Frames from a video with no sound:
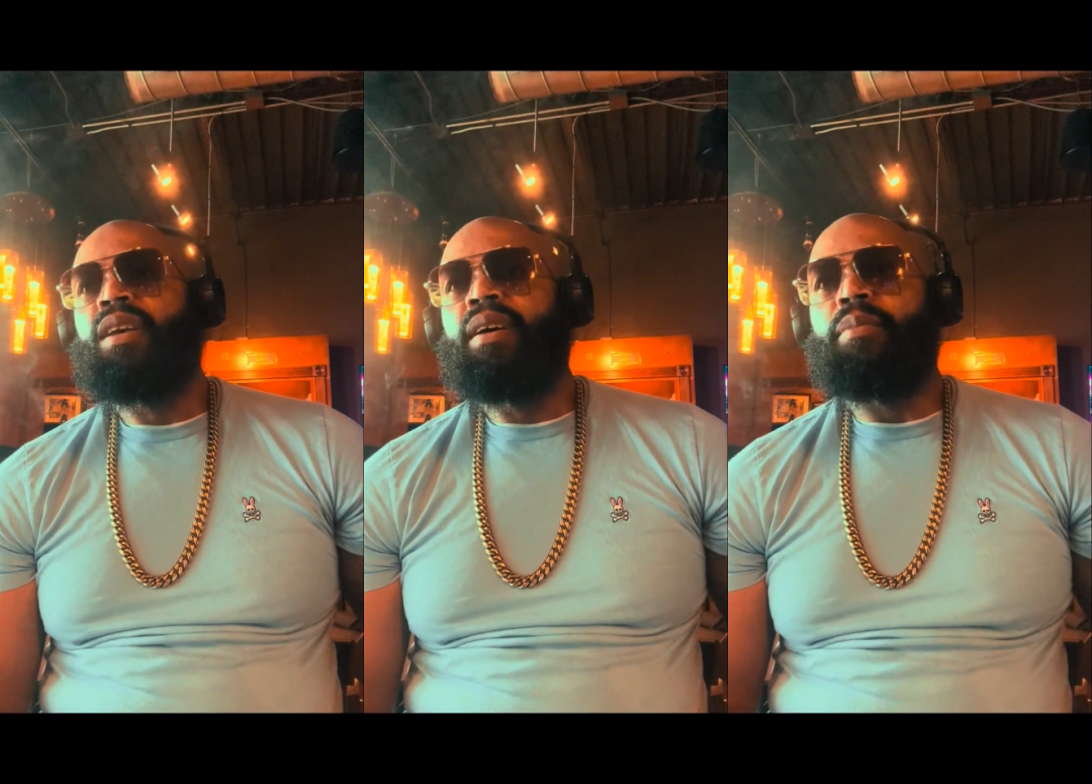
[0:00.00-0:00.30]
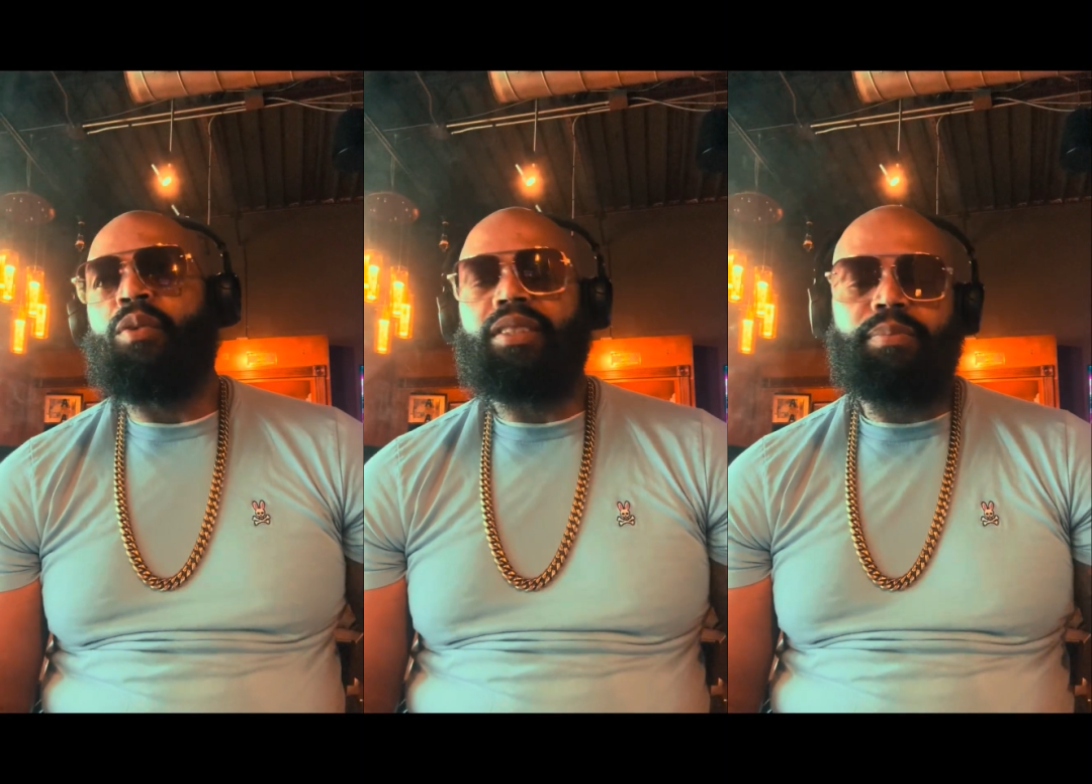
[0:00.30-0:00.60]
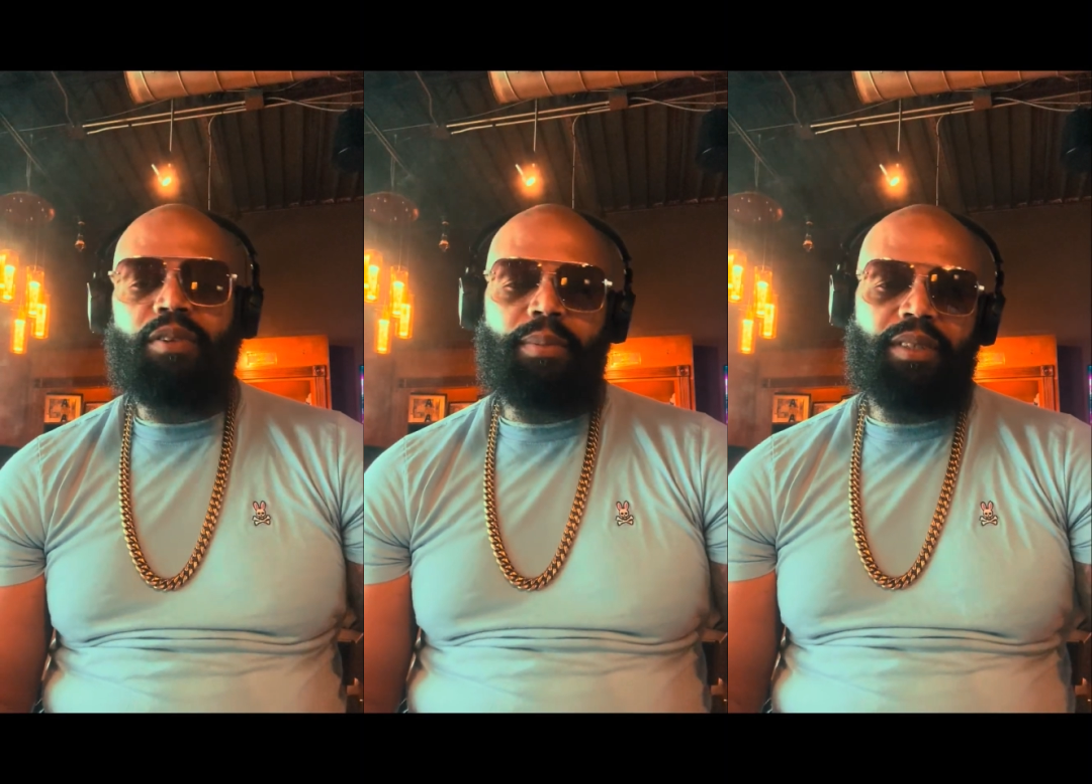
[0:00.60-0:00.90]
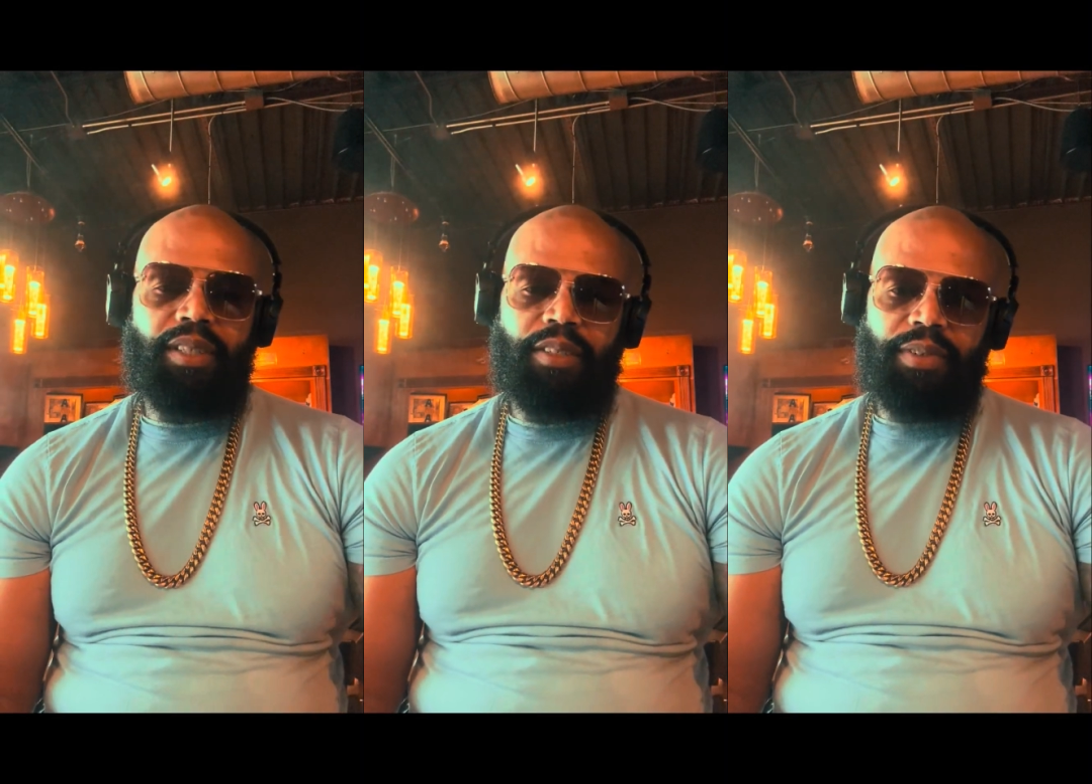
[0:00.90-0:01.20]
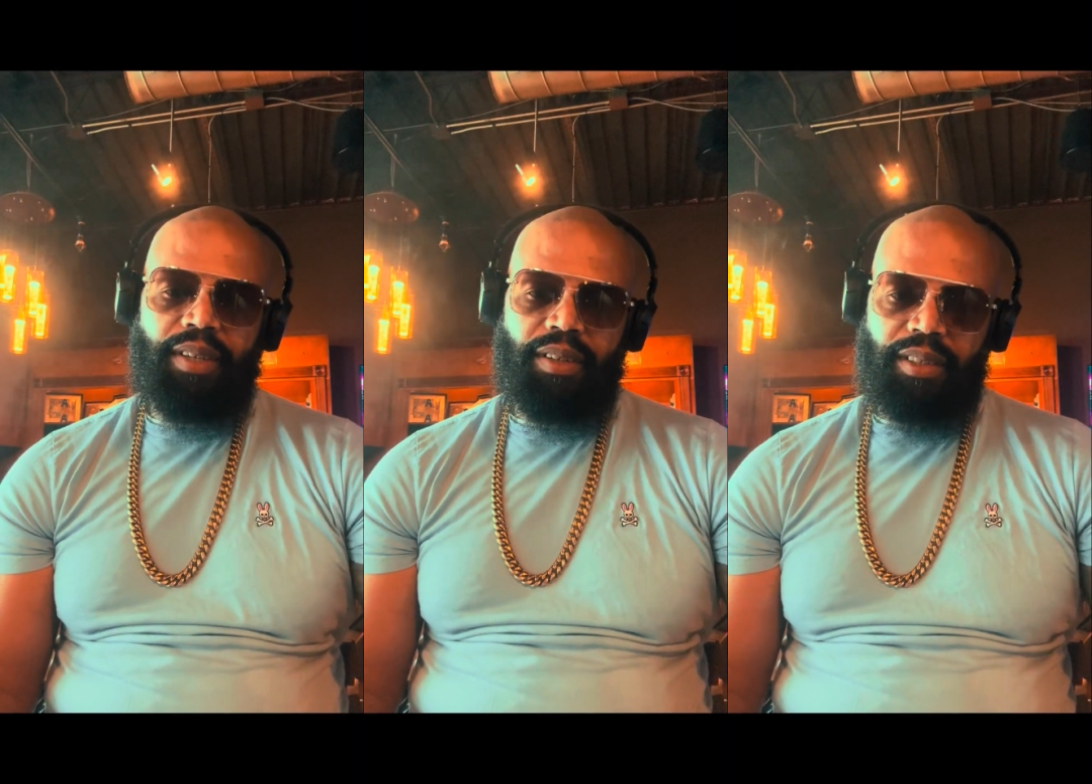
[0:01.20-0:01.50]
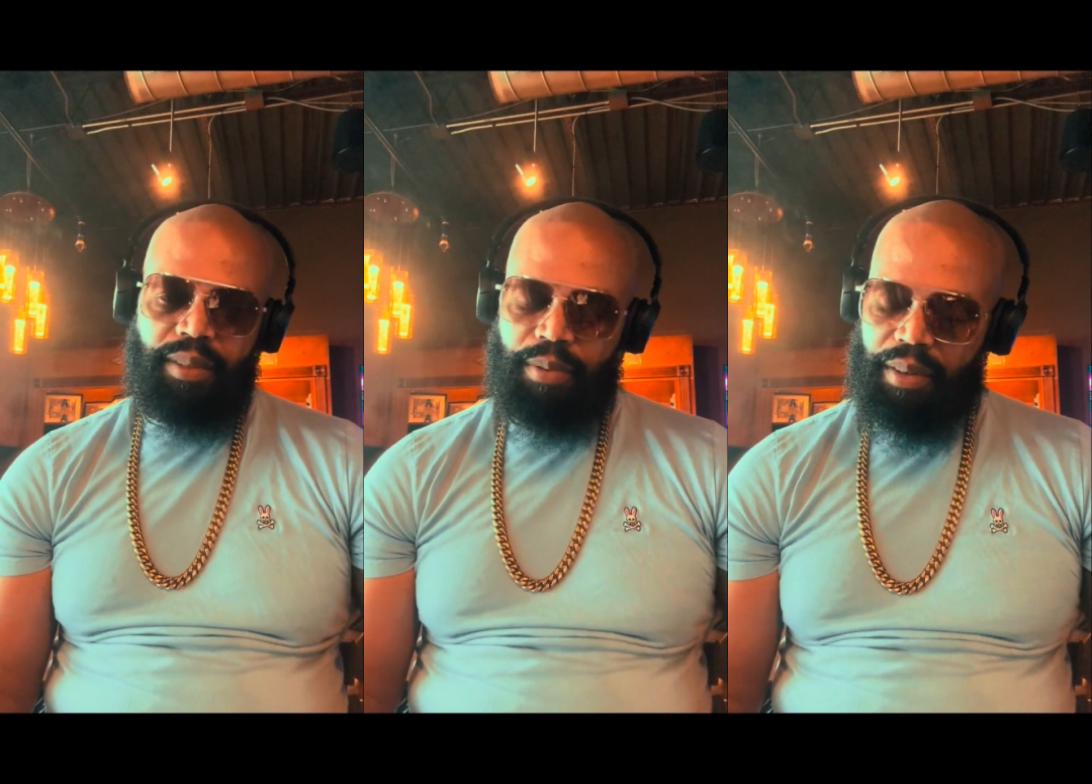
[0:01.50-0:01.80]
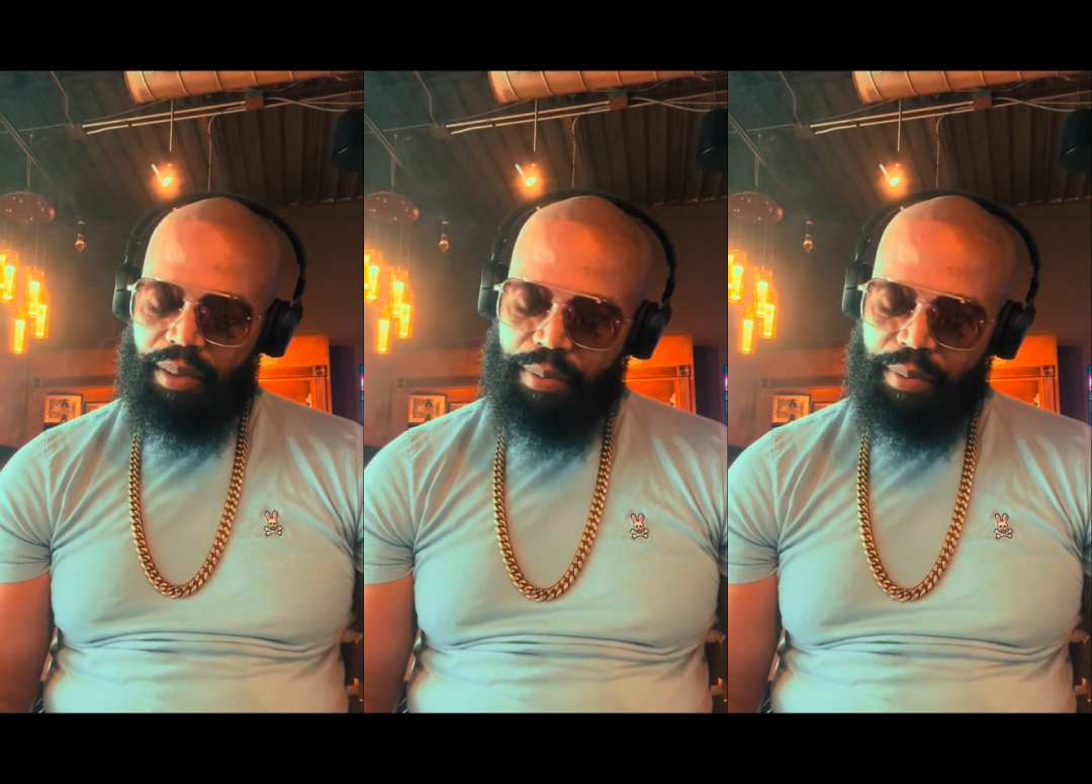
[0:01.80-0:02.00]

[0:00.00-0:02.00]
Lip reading: But what's the purpose of this video? The